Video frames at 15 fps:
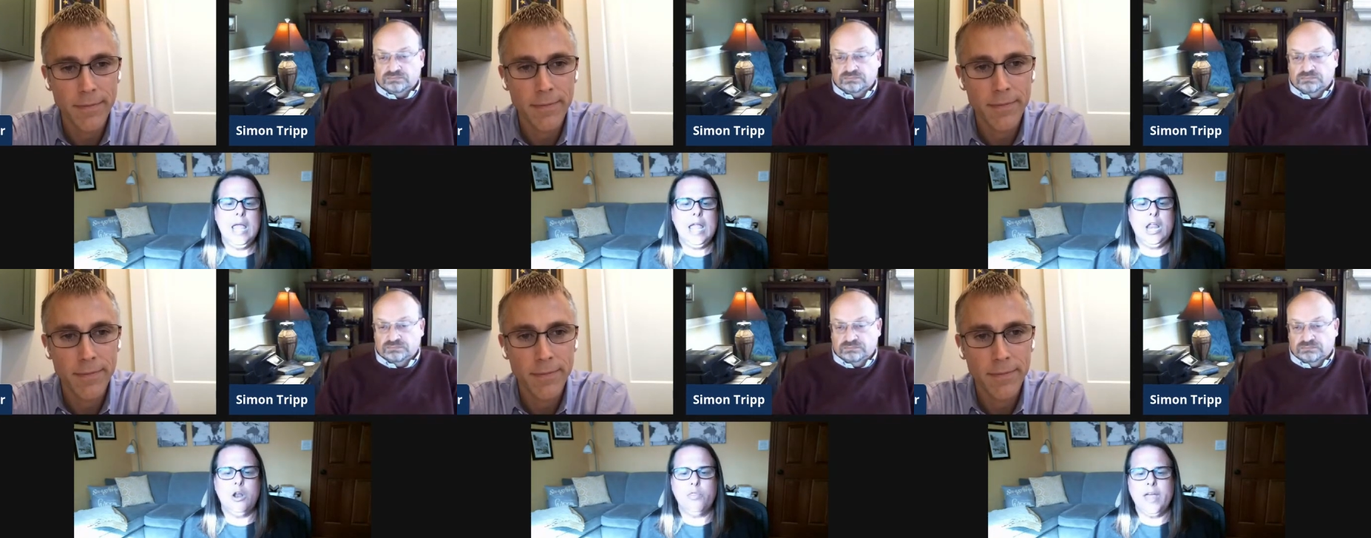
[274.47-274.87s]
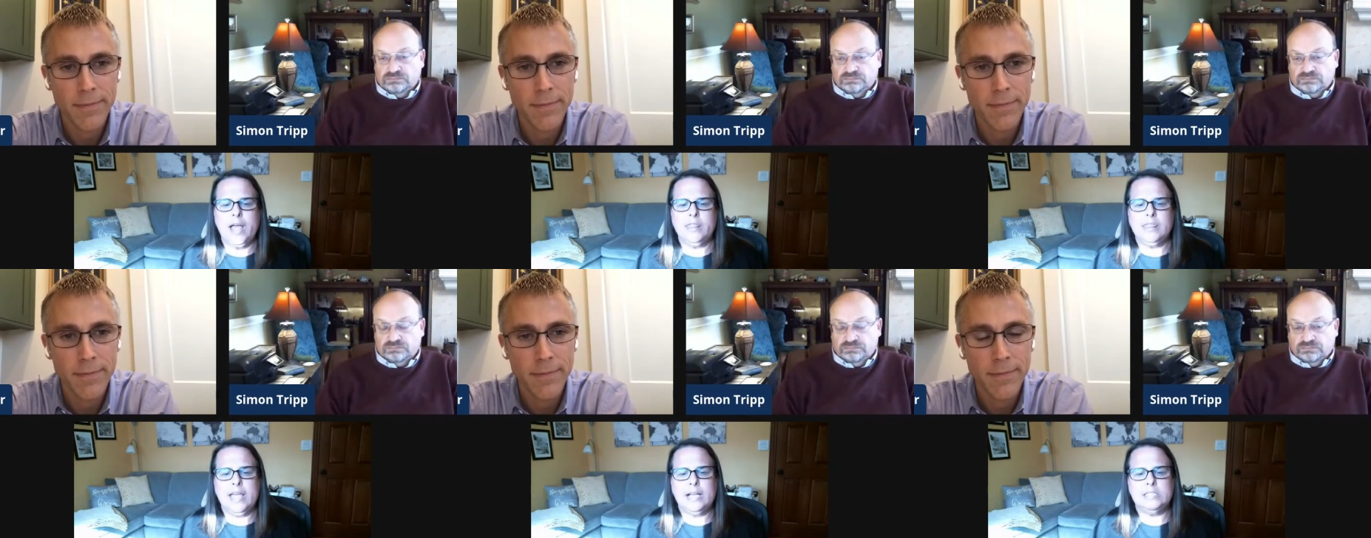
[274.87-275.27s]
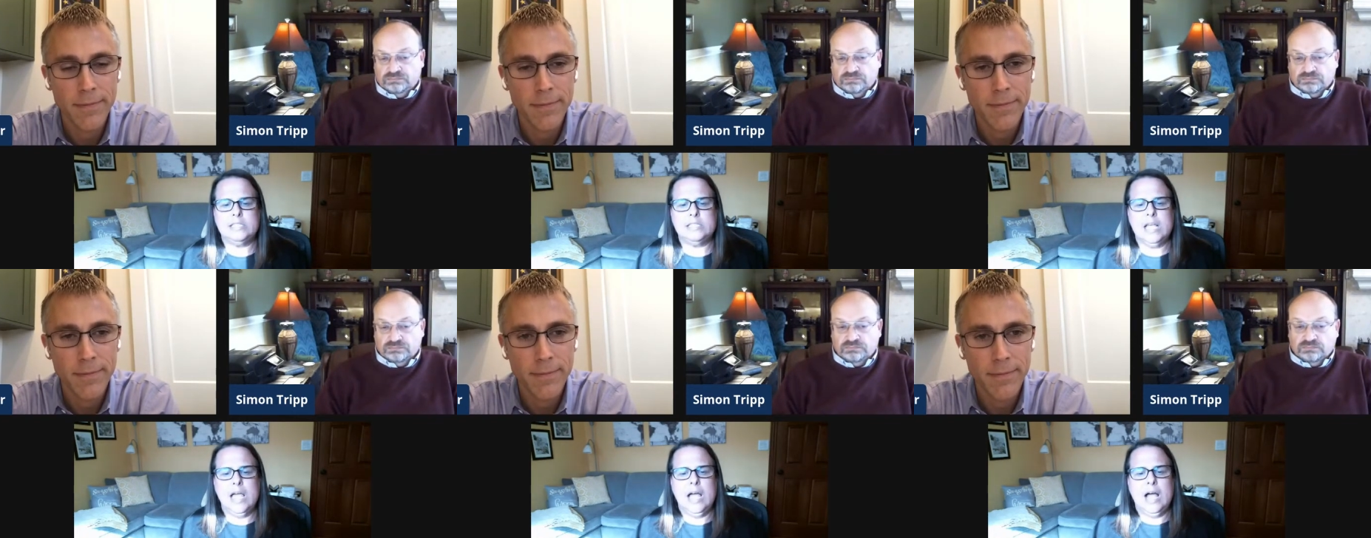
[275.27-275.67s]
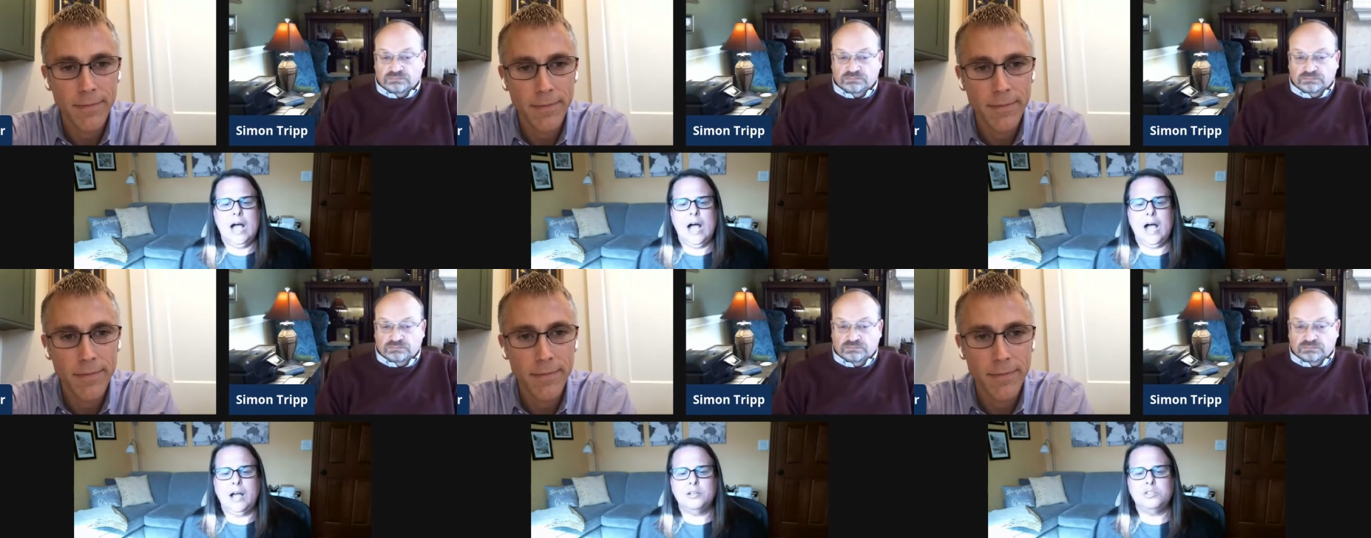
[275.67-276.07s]
Speaker 1: You know, that that's
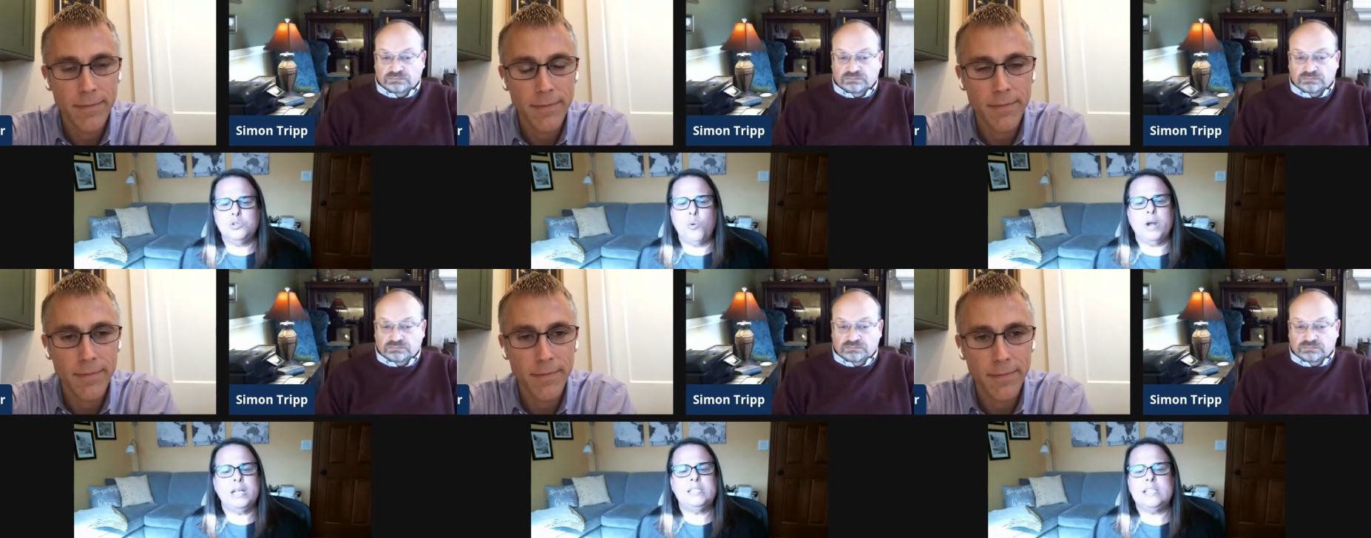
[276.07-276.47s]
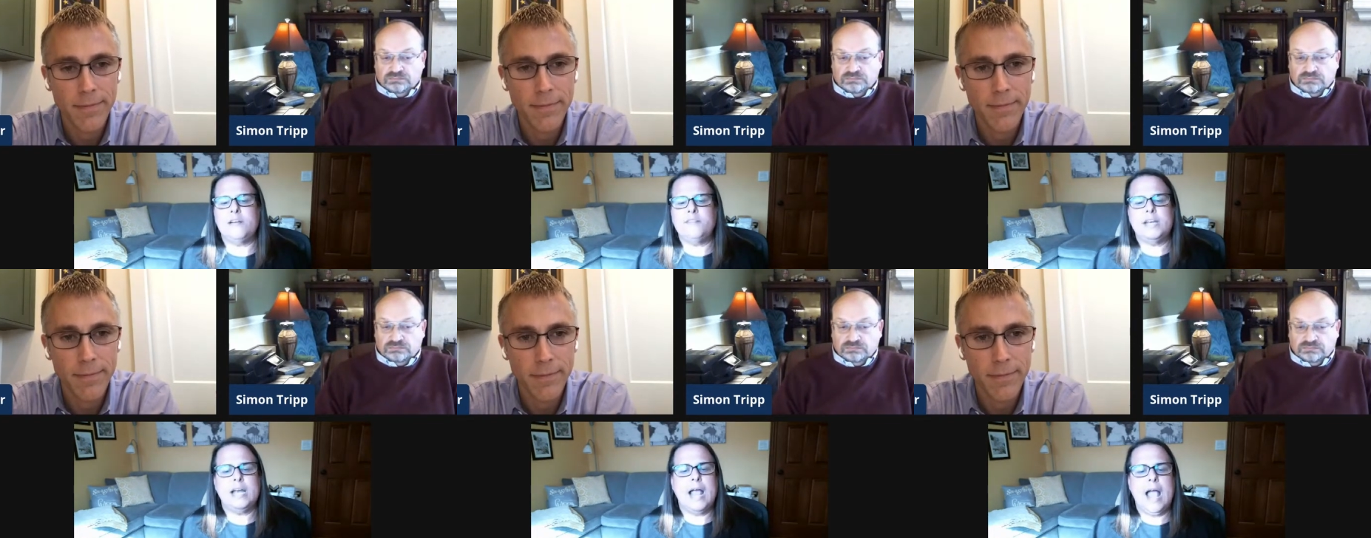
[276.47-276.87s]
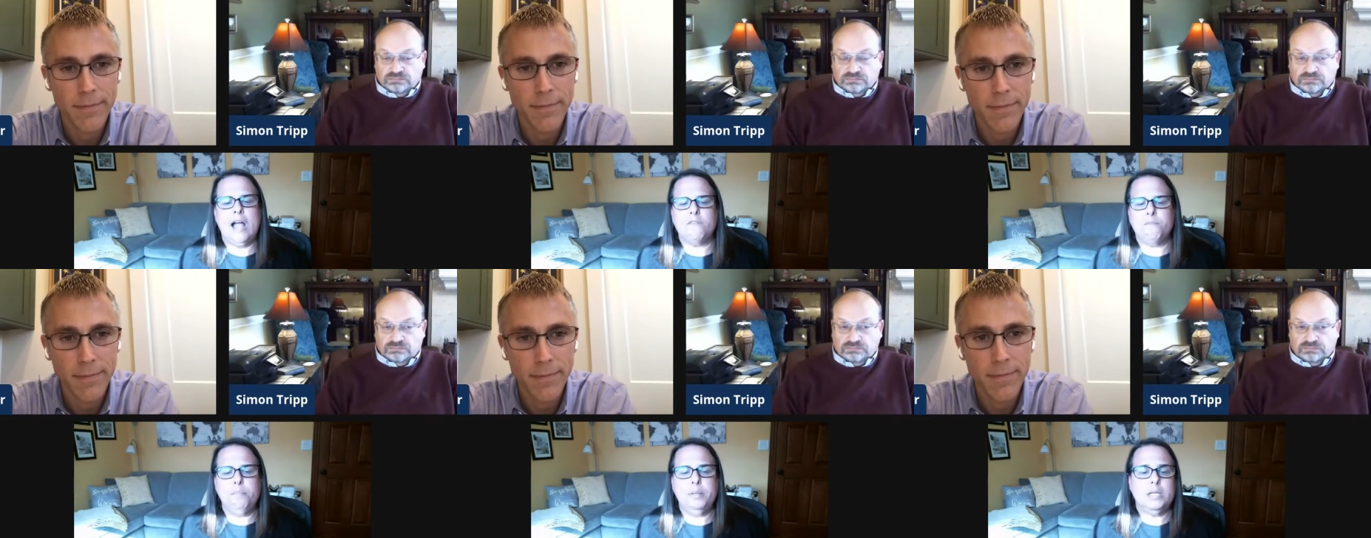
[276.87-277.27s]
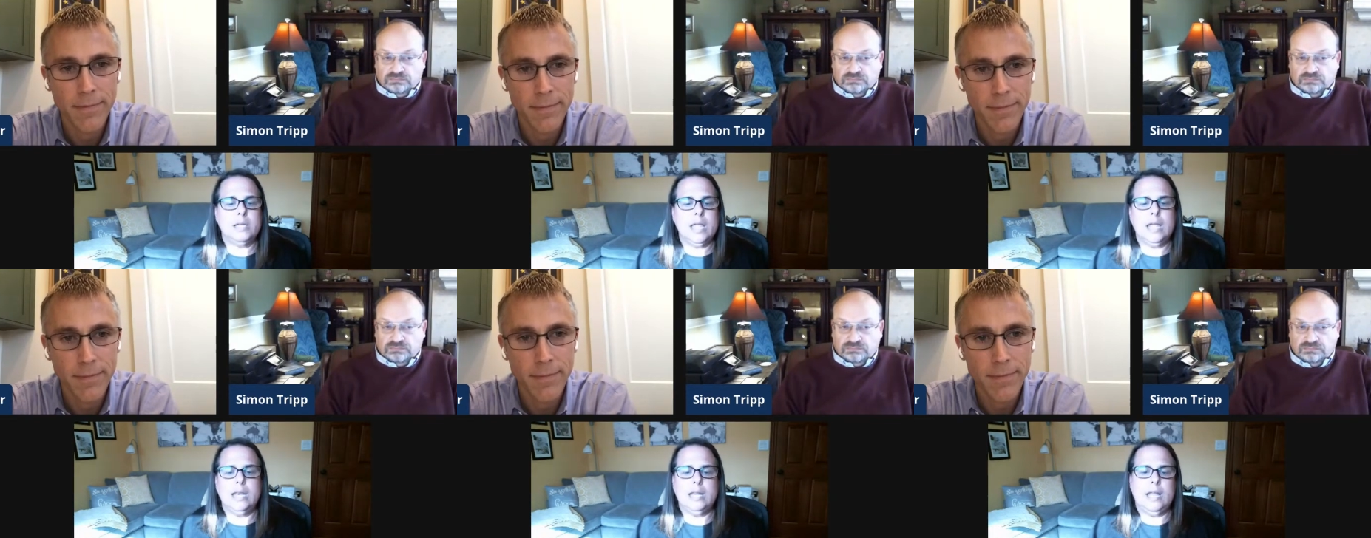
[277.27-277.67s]
uh, 27 and a half
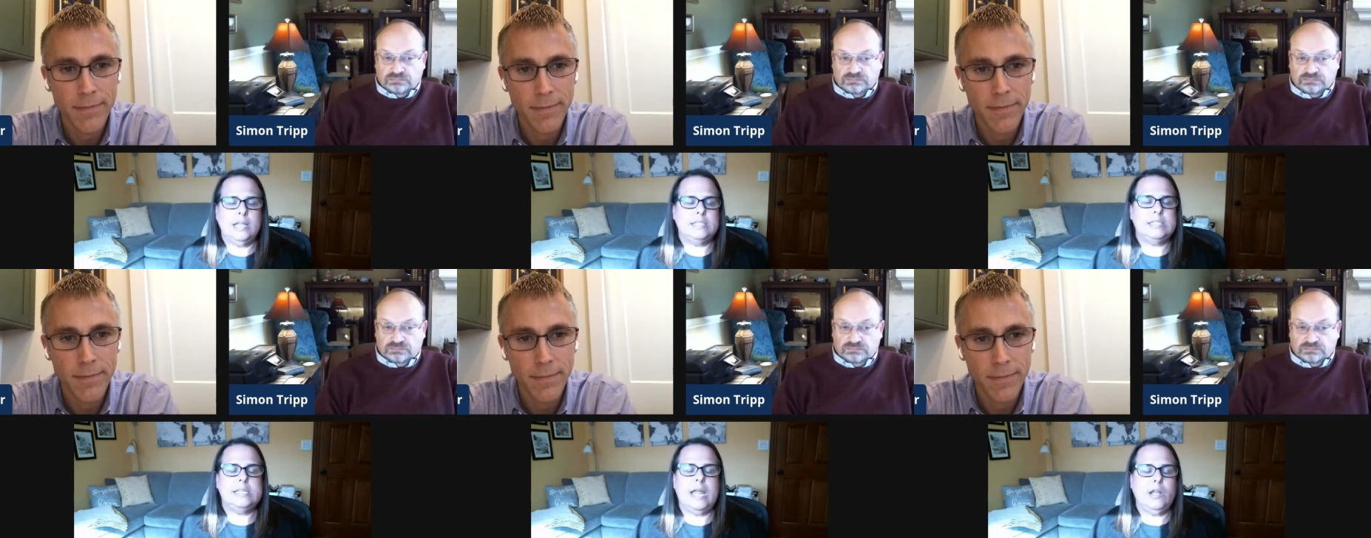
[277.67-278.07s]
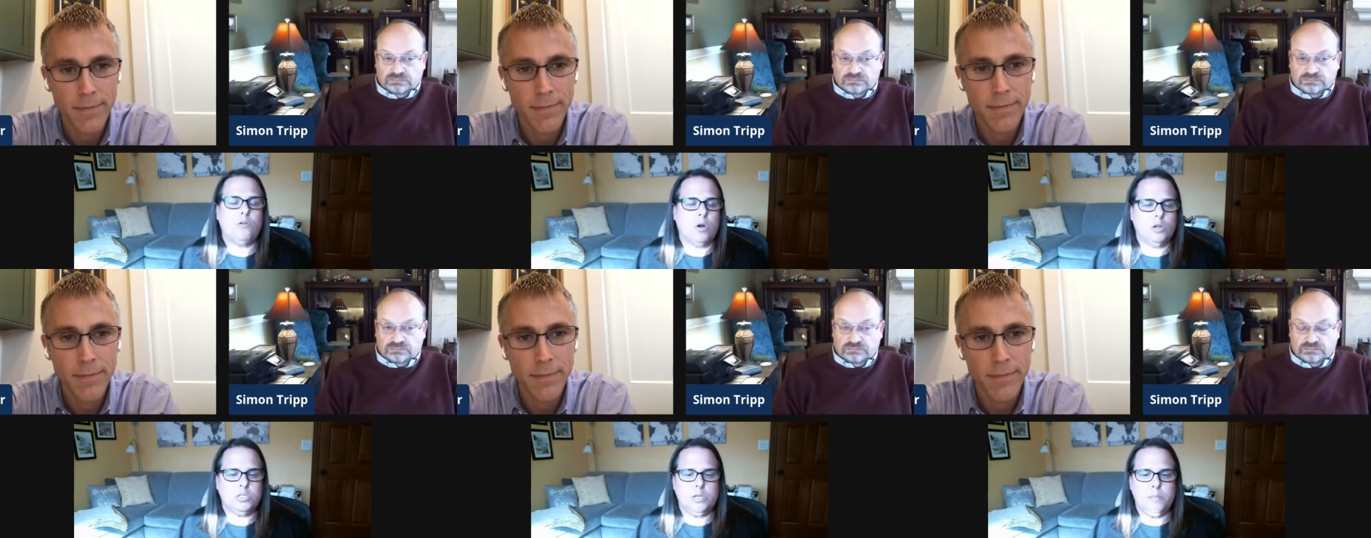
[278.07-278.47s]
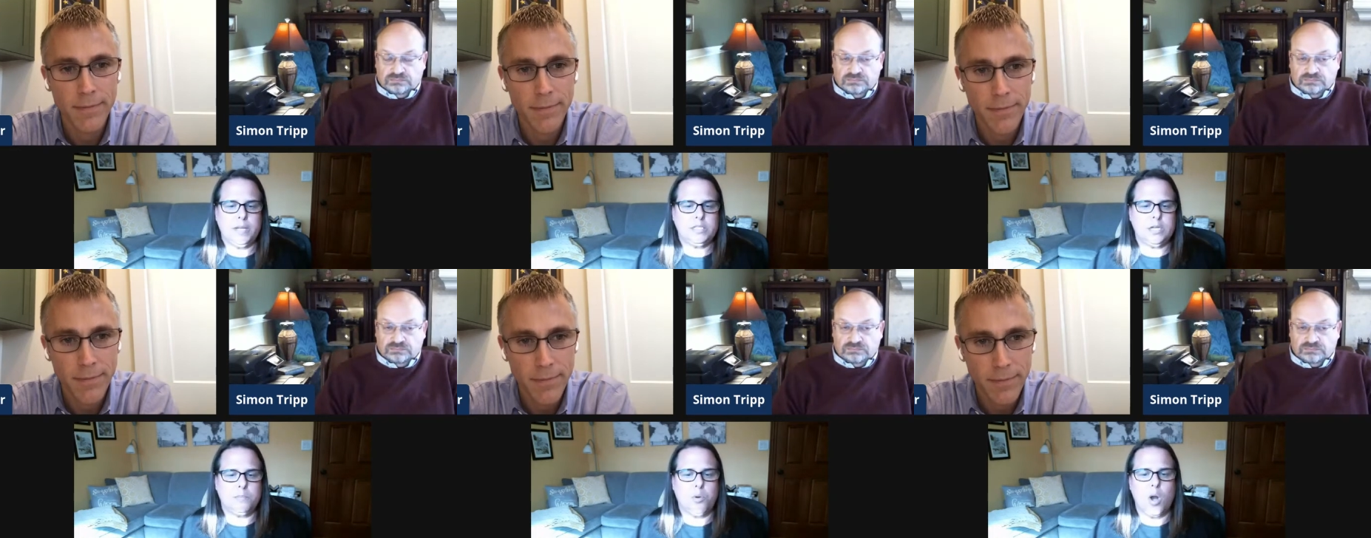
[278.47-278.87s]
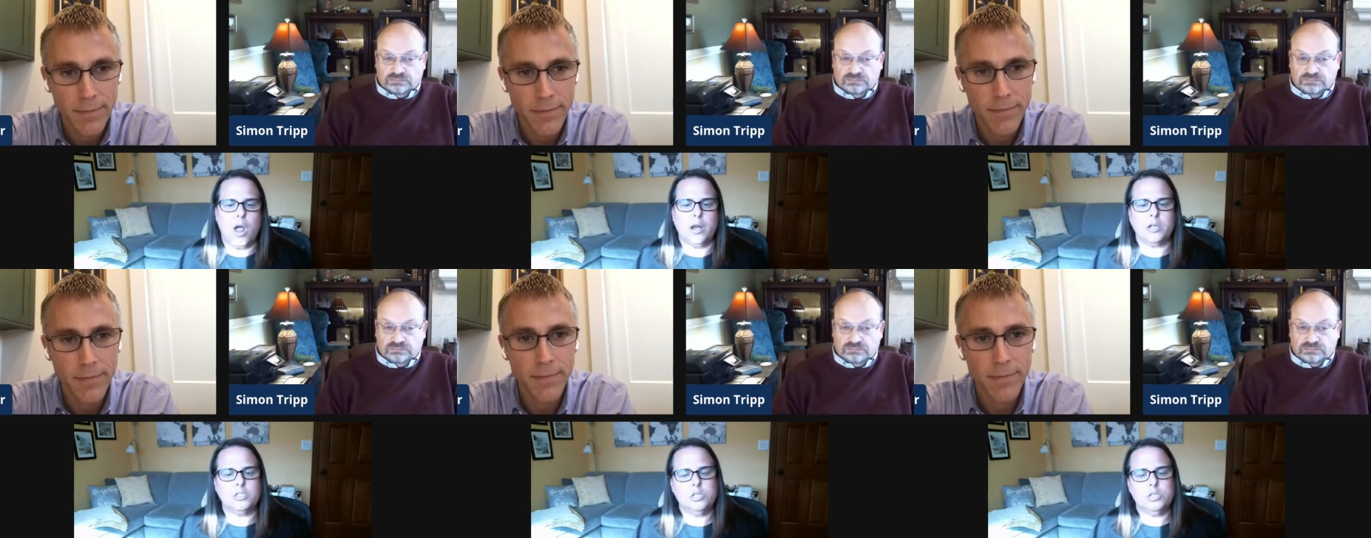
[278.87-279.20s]
billion in state gross domestic product.